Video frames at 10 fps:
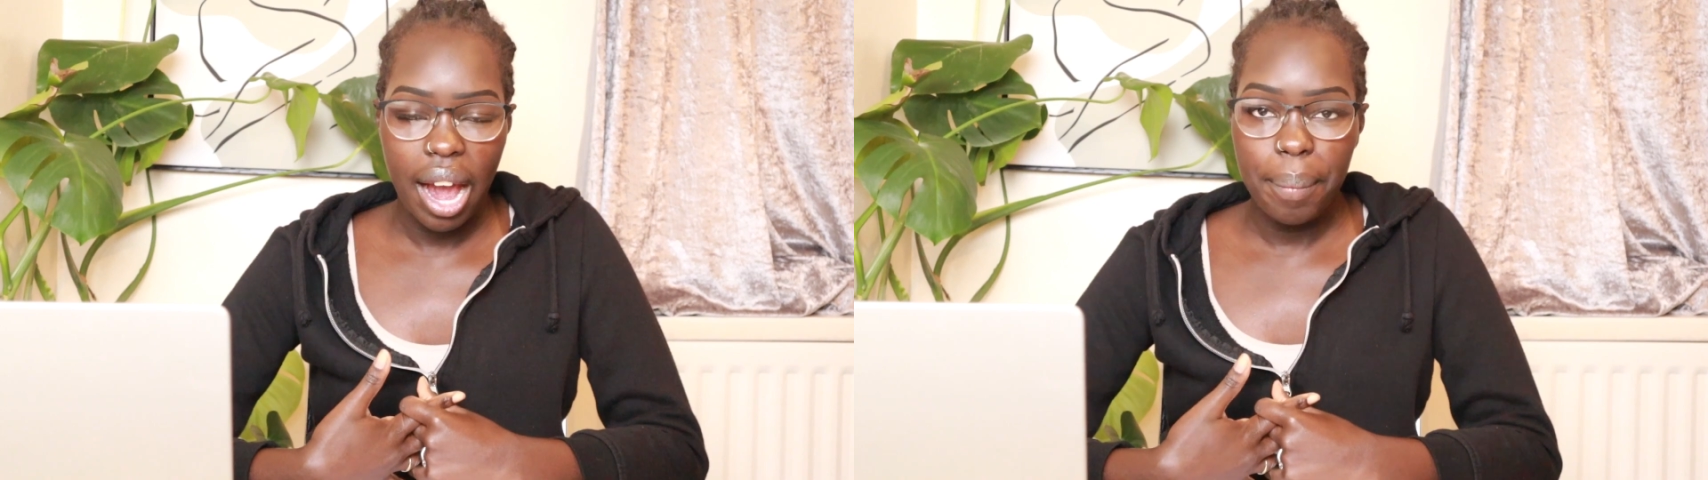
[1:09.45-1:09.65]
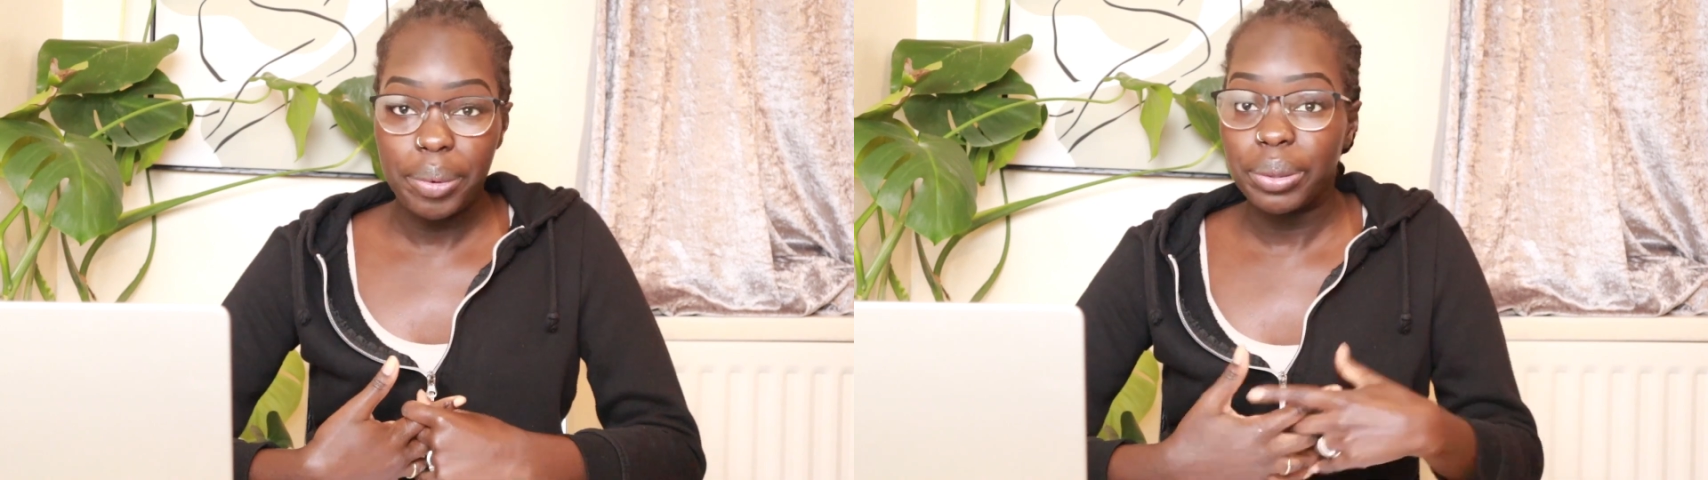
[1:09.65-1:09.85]

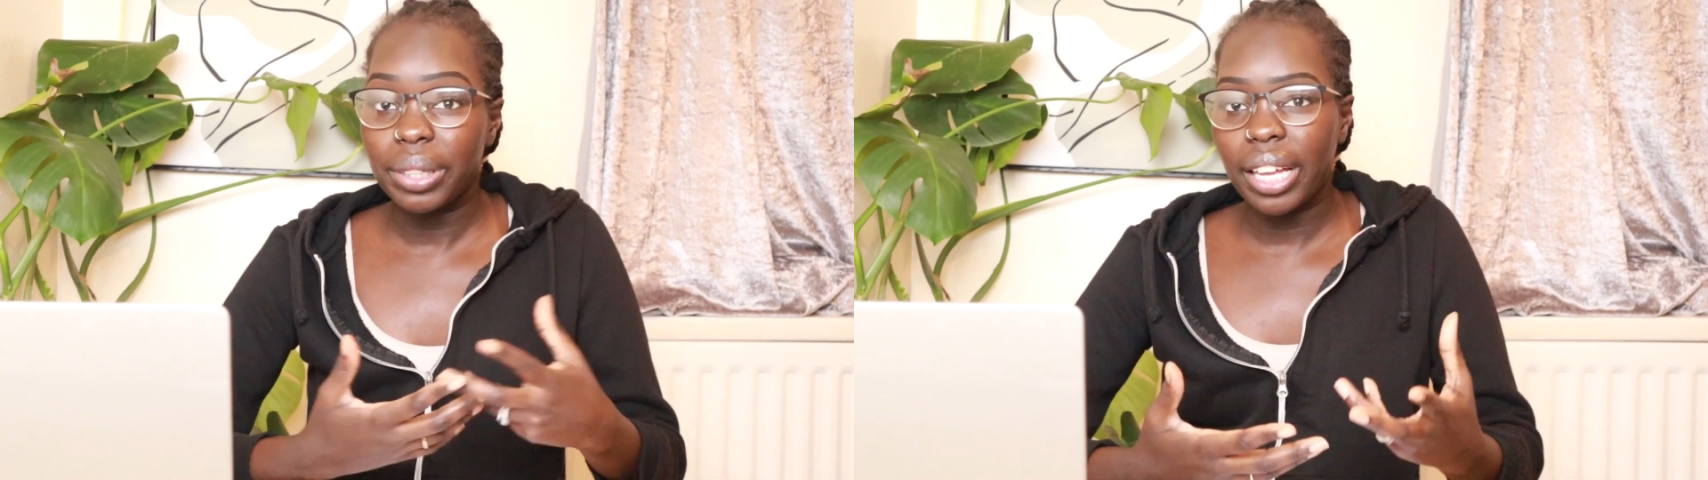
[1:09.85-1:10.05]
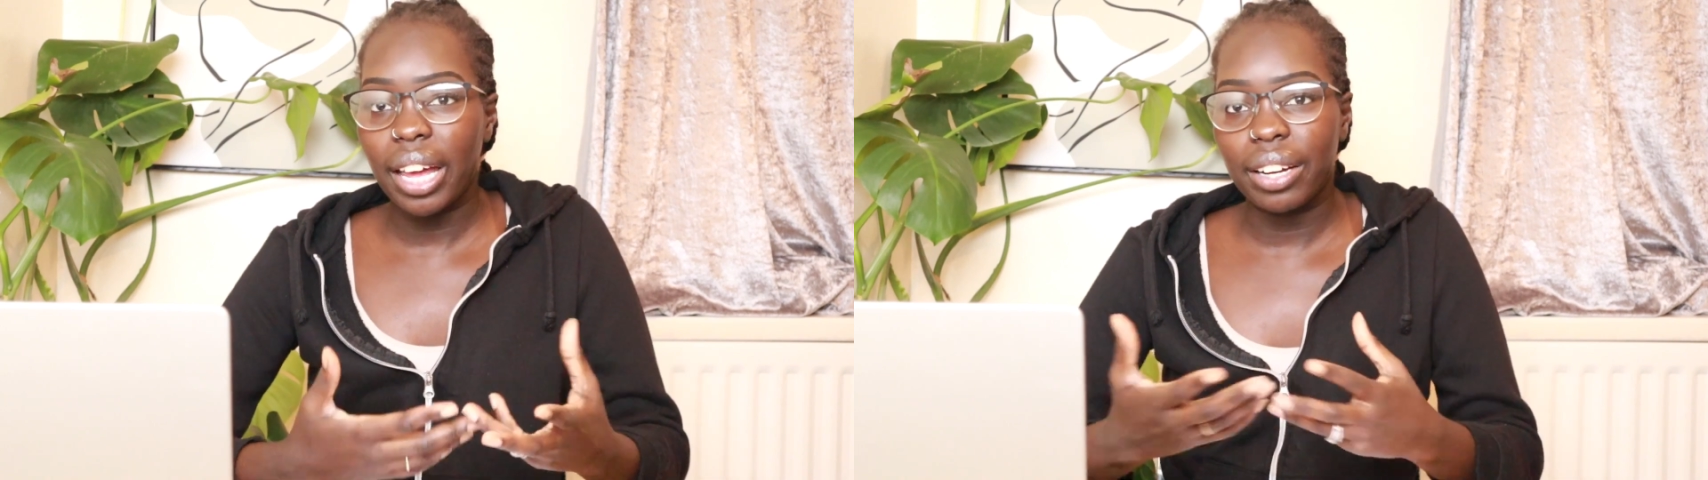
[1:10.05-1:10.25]

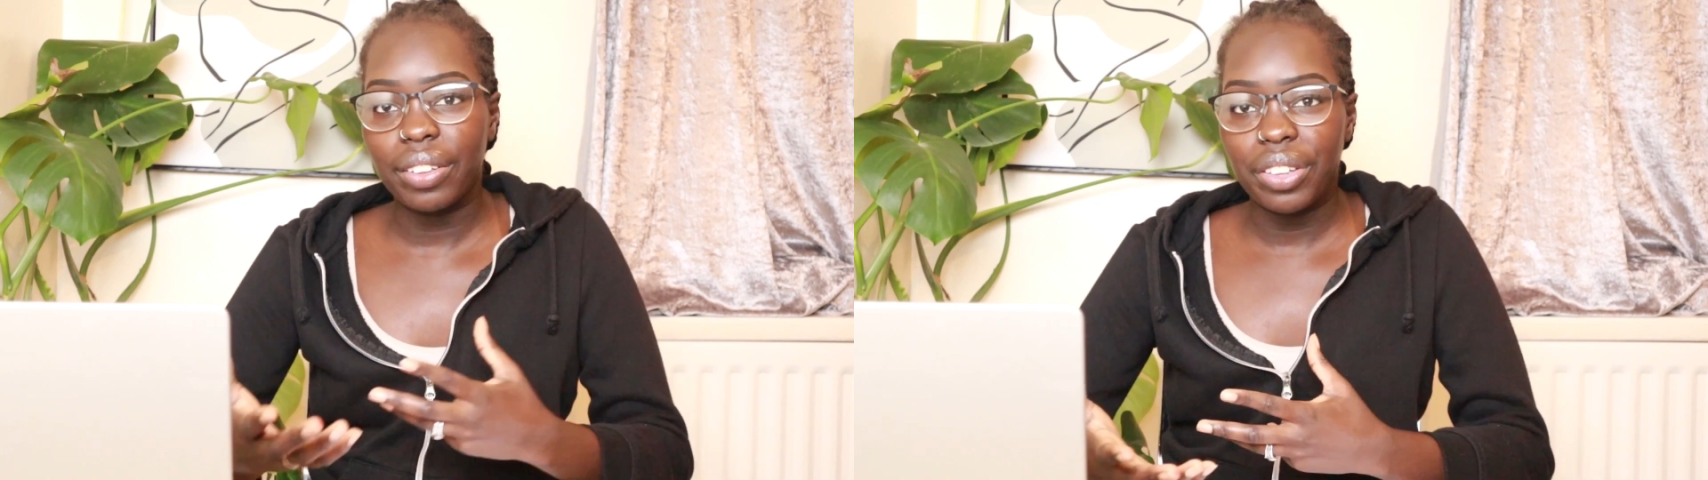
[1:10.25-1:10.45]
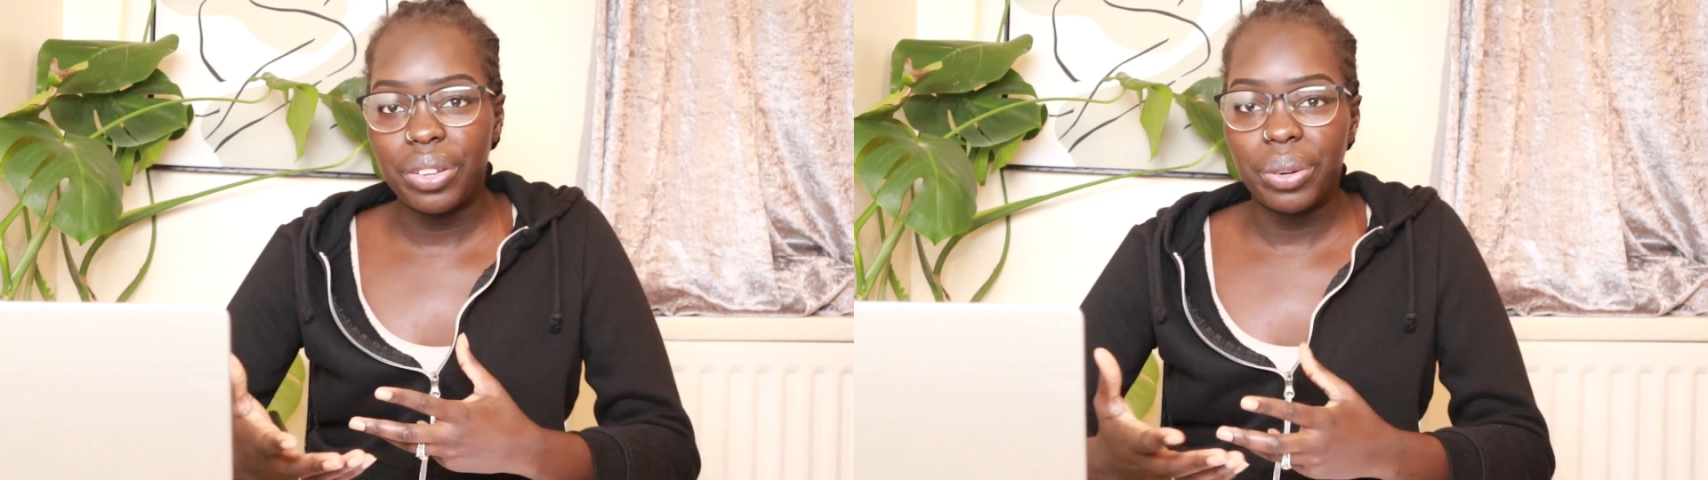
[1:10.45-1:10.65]
between Canada
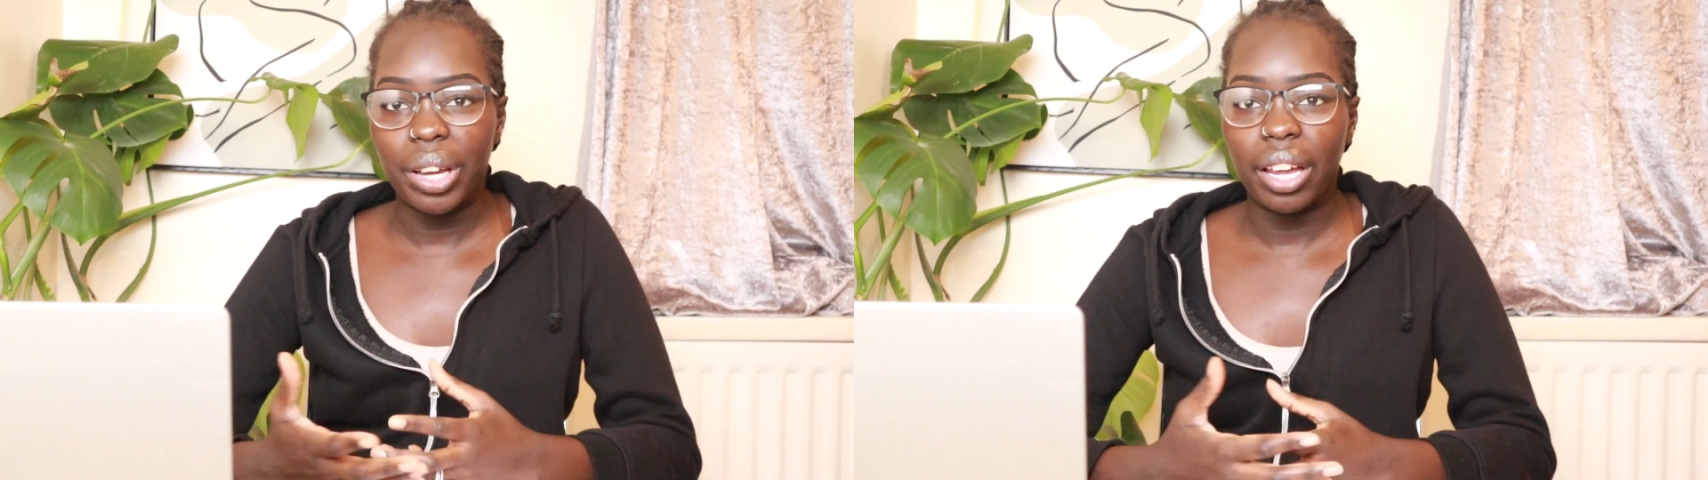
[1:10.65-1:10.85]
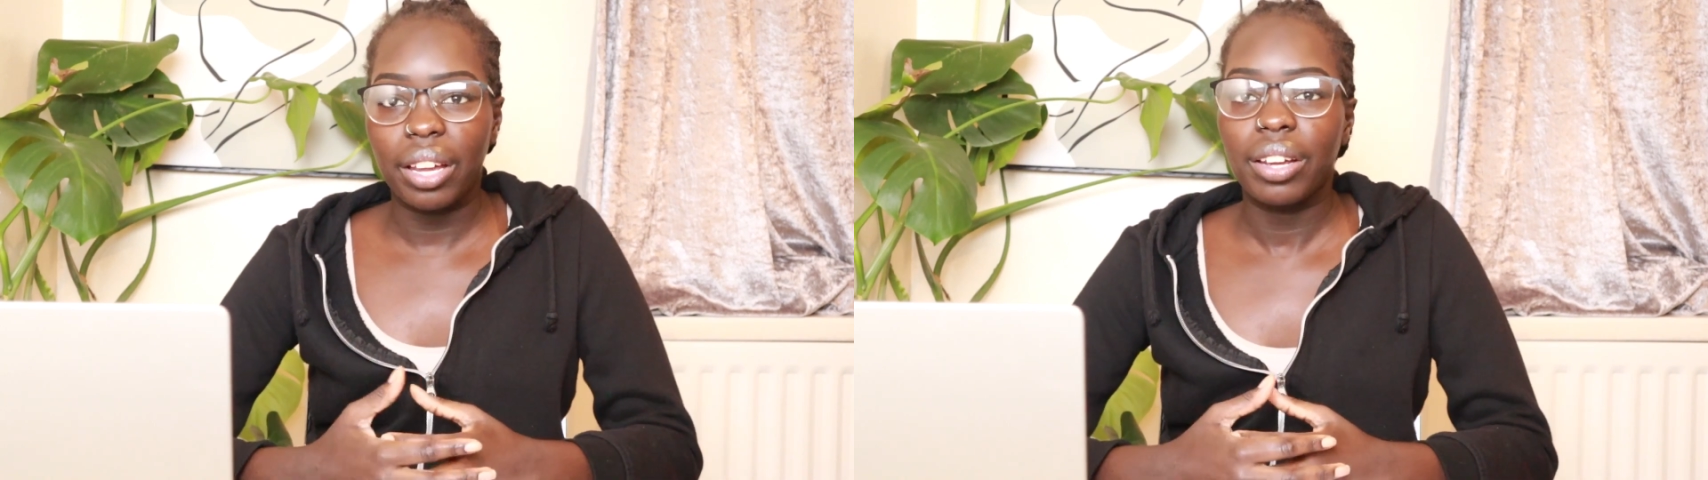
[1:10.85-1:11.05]
and the
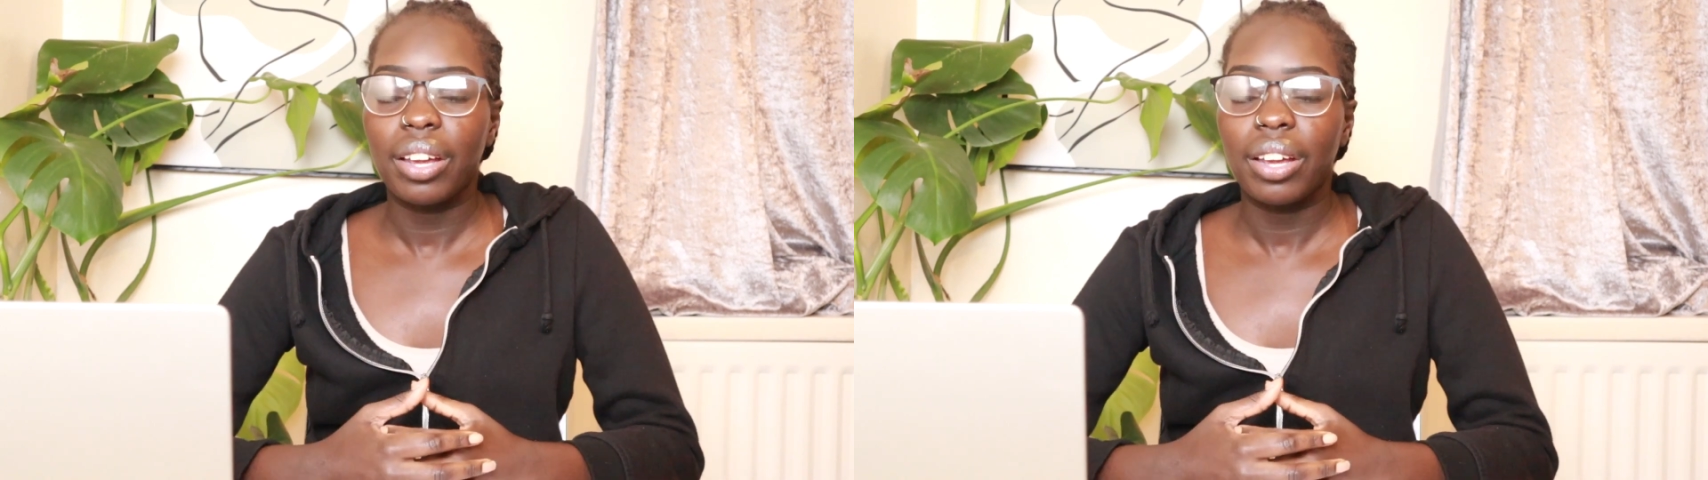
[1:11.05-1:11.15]
UK.